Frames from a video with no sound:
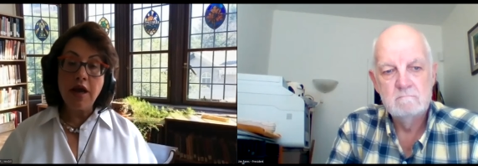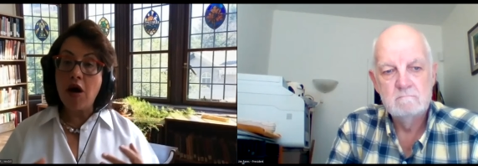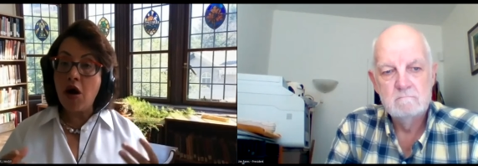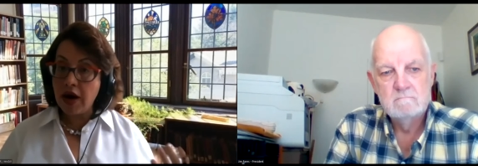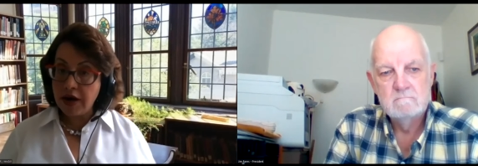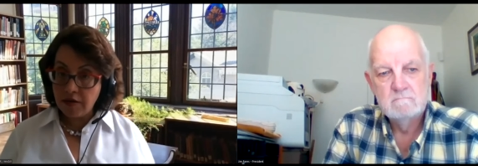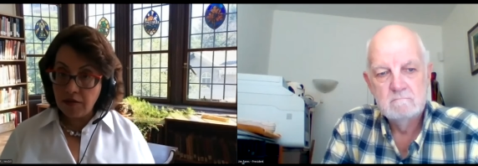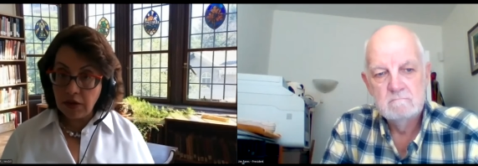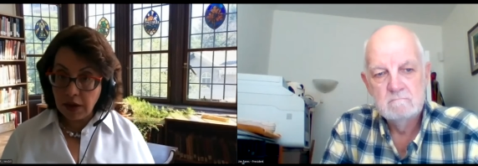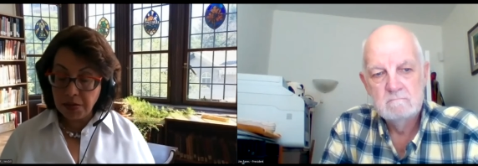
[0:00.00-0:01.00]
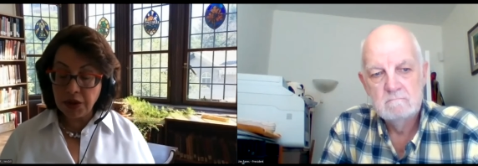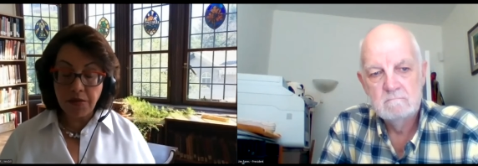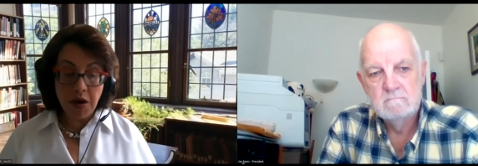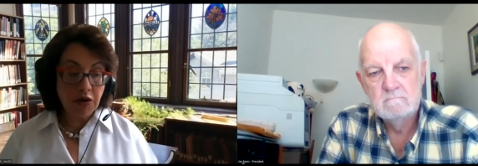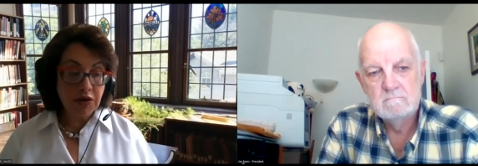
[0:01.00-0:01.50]
Speaker 1: on liberal
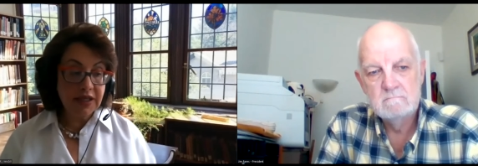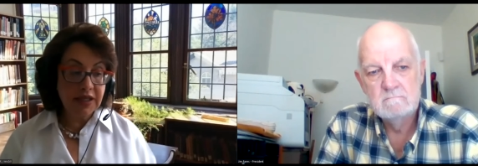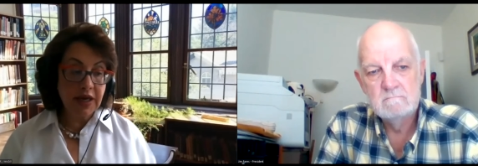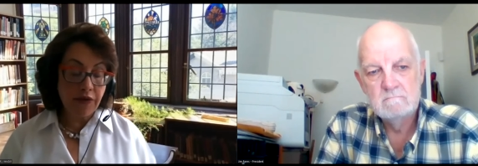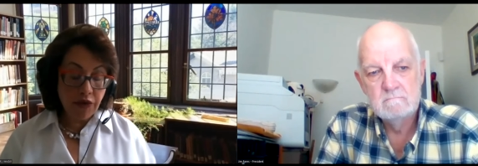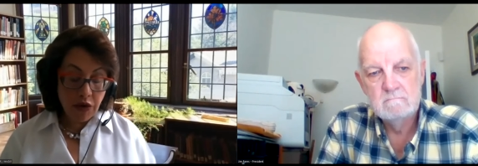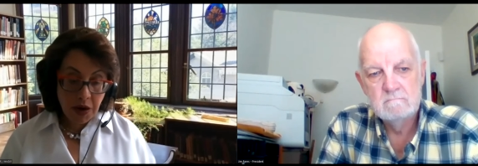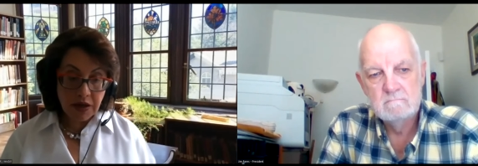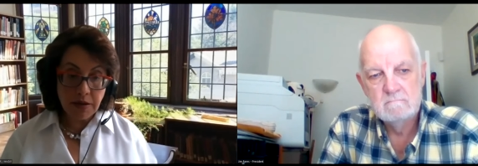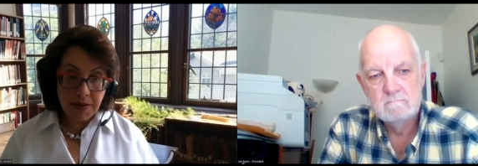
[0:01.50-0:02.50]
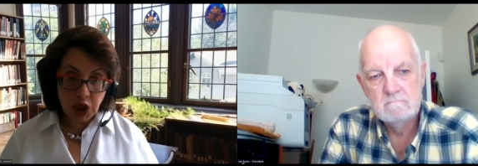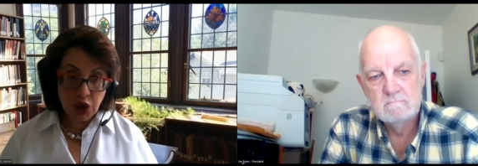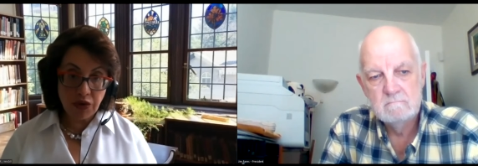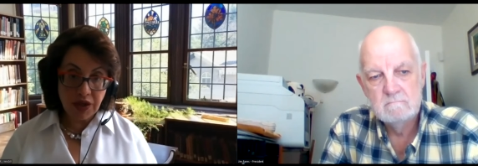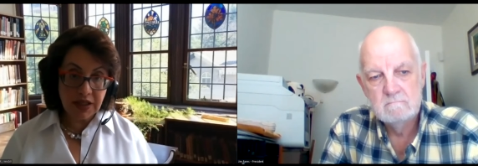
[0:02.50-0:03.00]
democracies everywhere to make
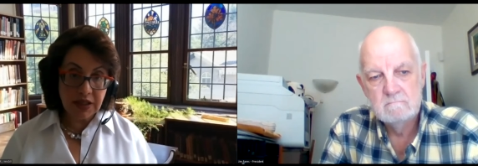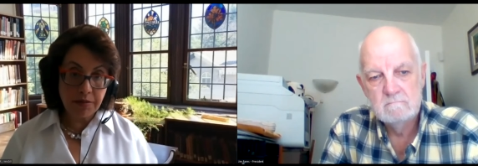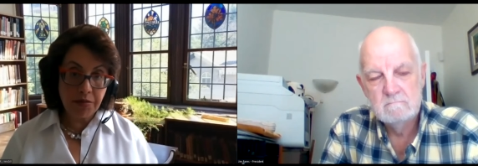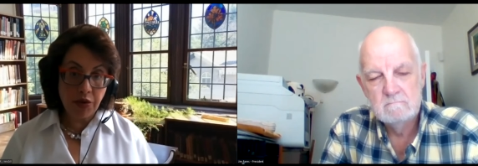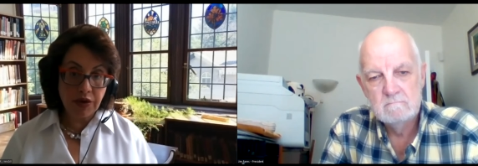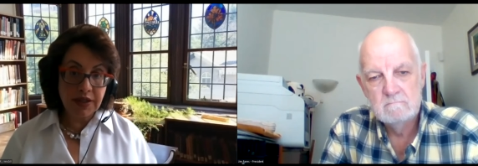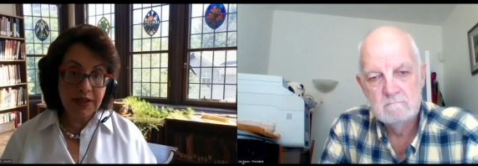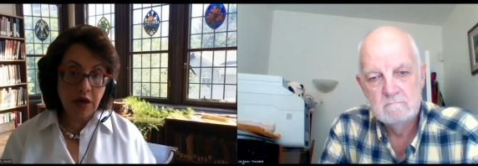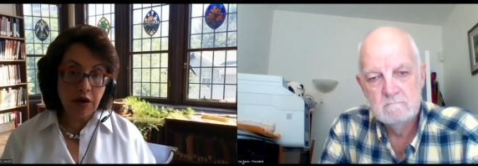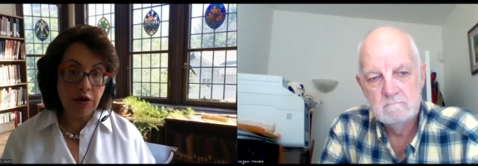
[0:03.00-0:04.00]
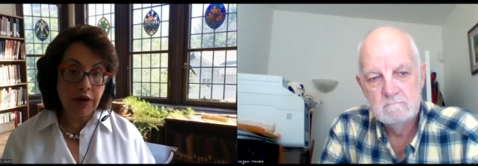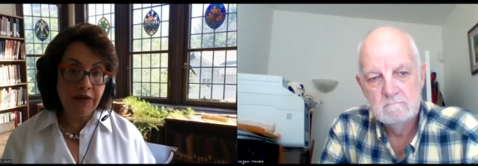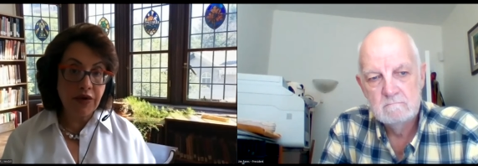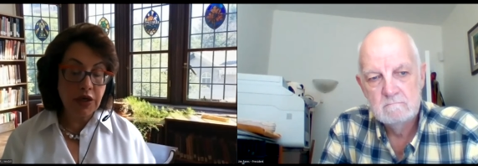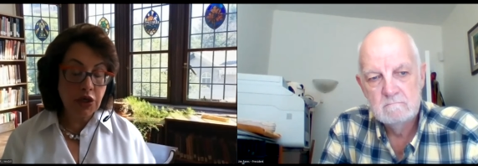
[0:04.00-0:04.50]
sure that support and succor
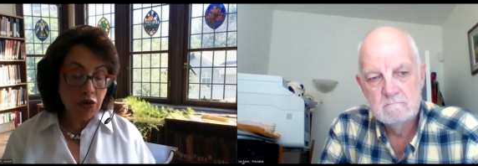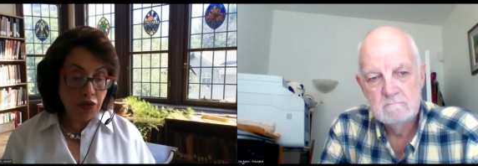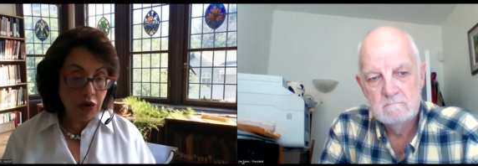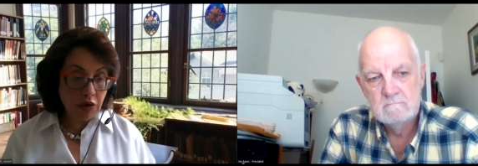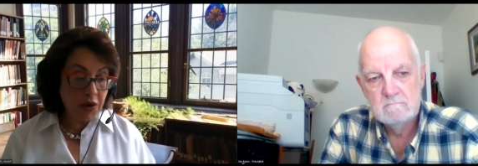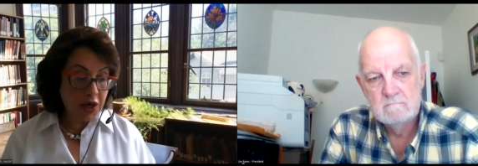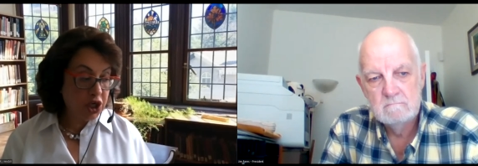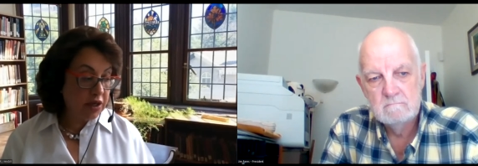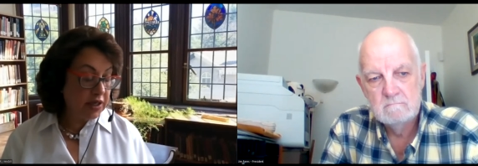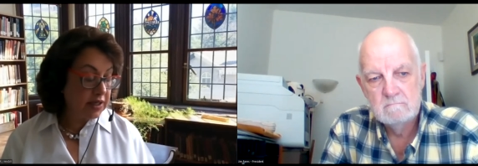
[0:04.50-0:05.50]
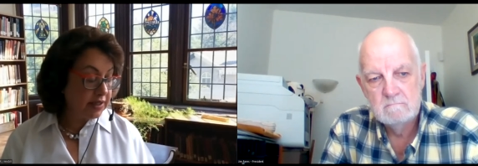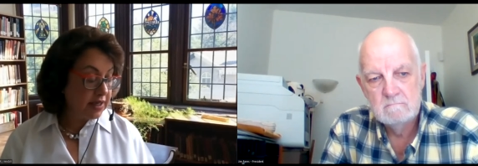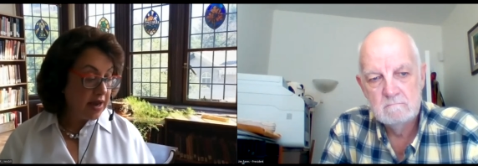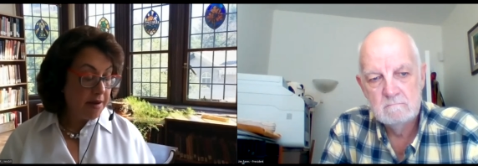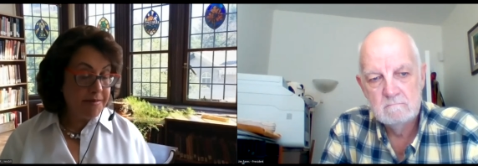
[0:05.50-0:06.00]
given to the russia is
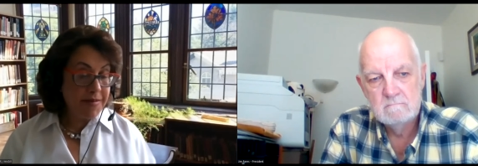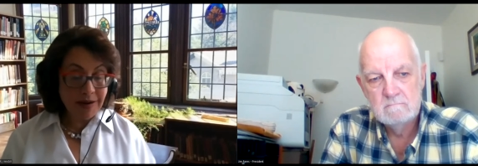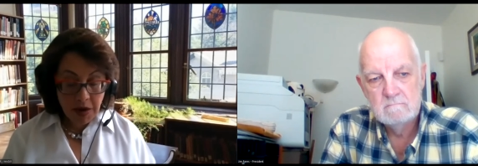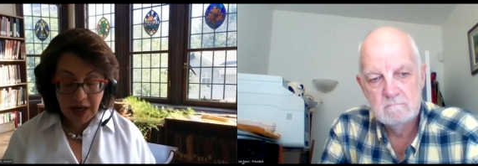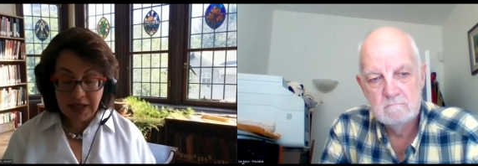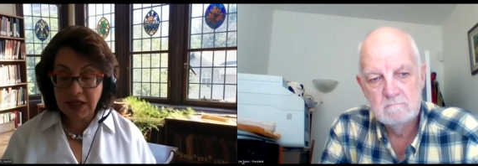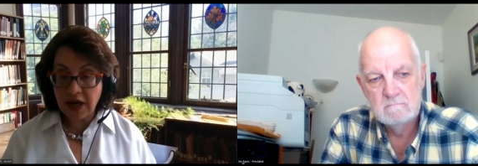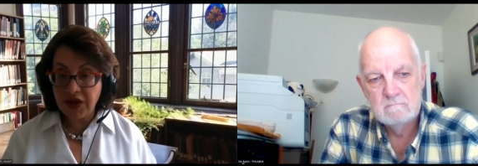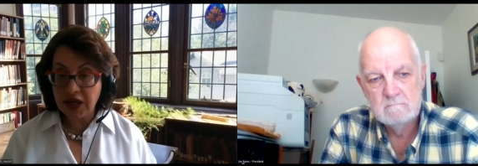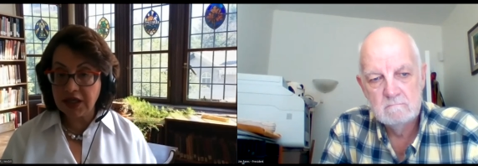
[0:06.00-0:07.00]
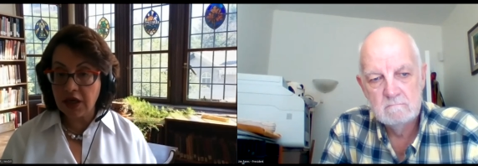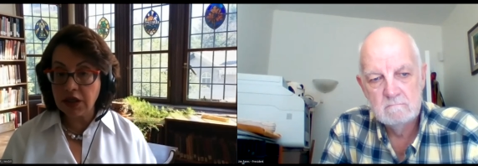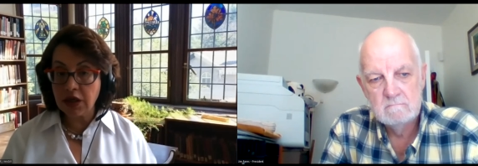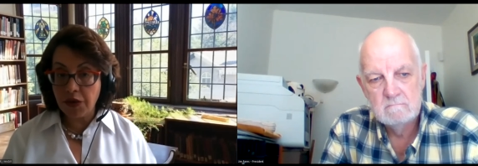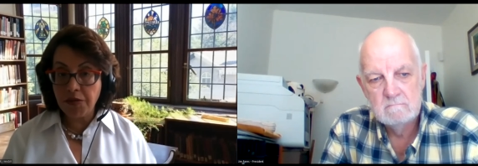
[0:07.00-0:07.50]
minimized i think is
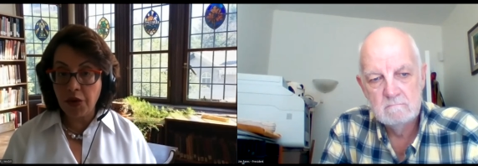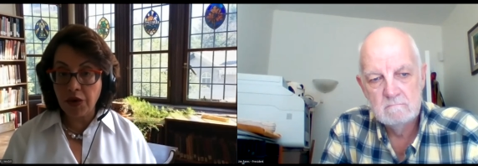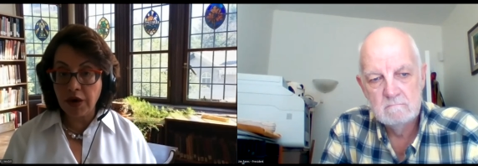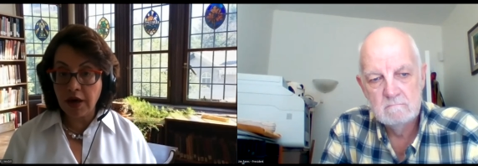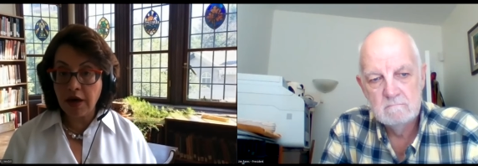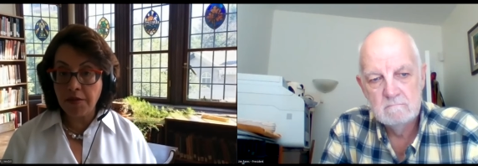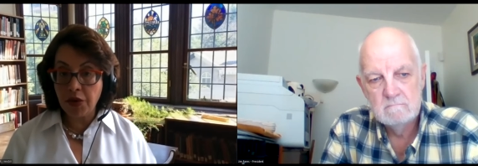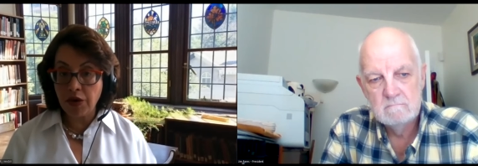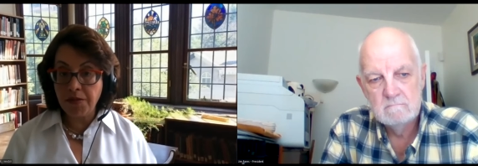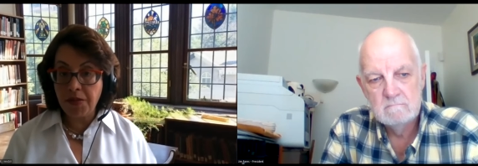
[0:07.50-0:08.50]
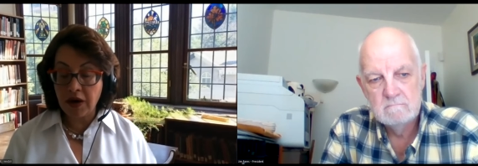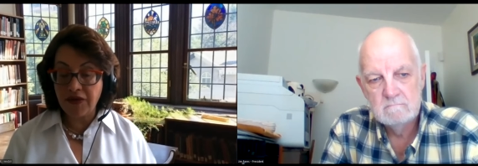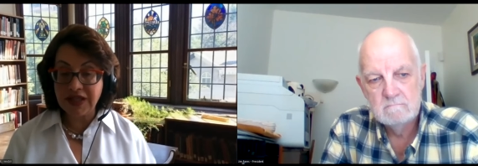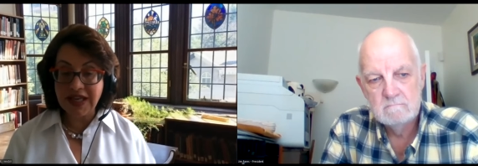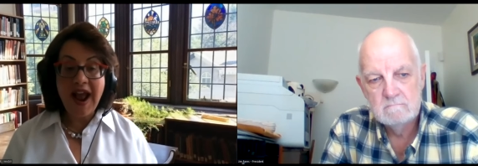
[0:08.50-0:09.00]
also important an important part of
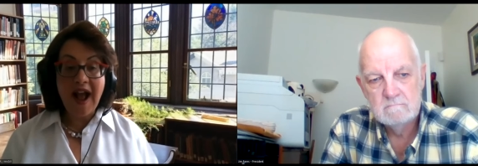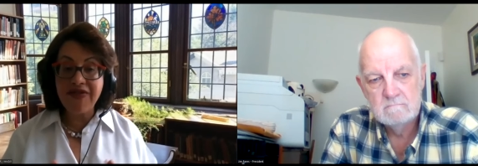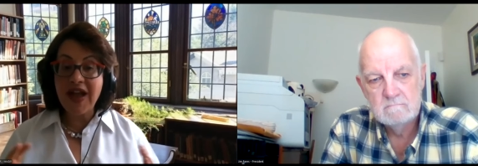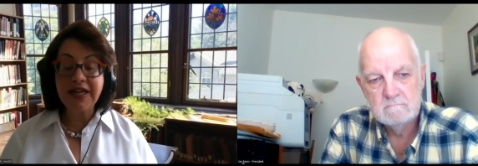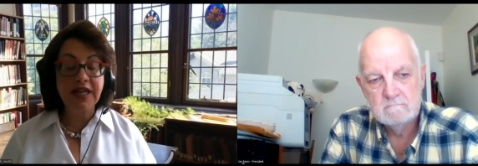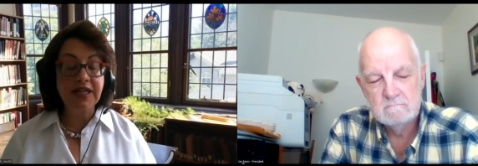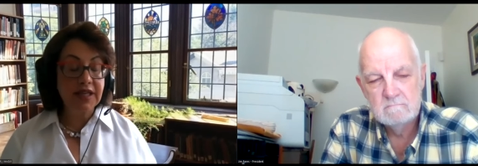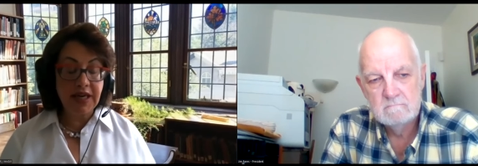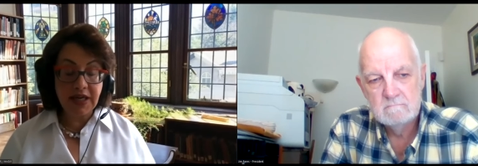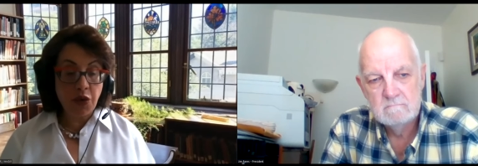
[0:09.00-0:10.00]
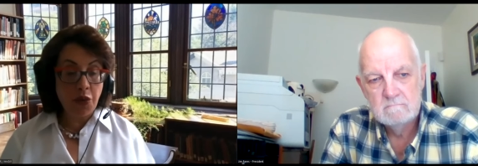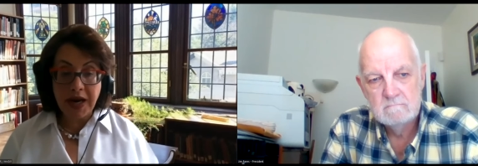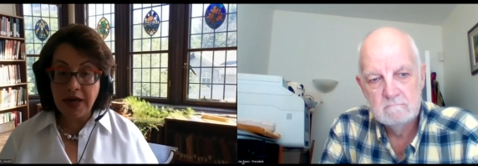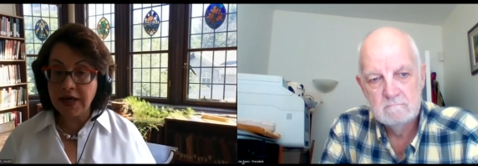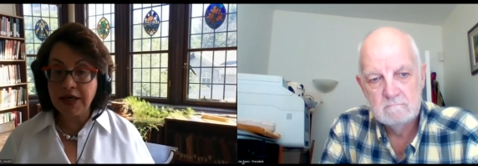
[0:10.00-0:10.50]
this and that doesn't need to
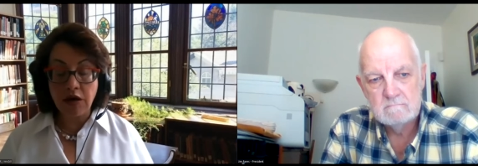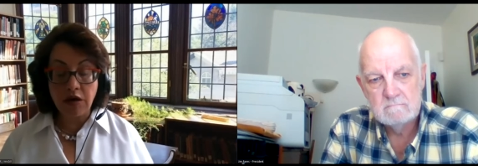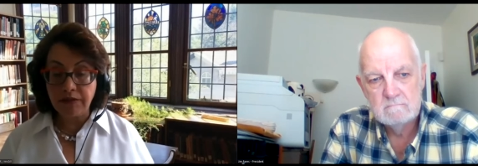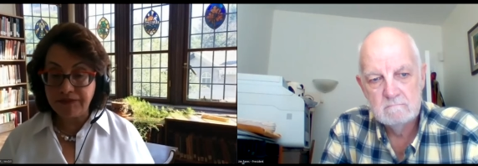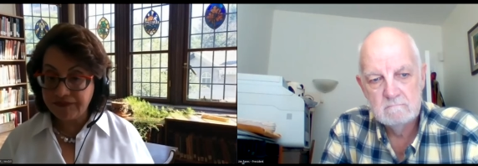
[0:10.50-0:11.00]
wait until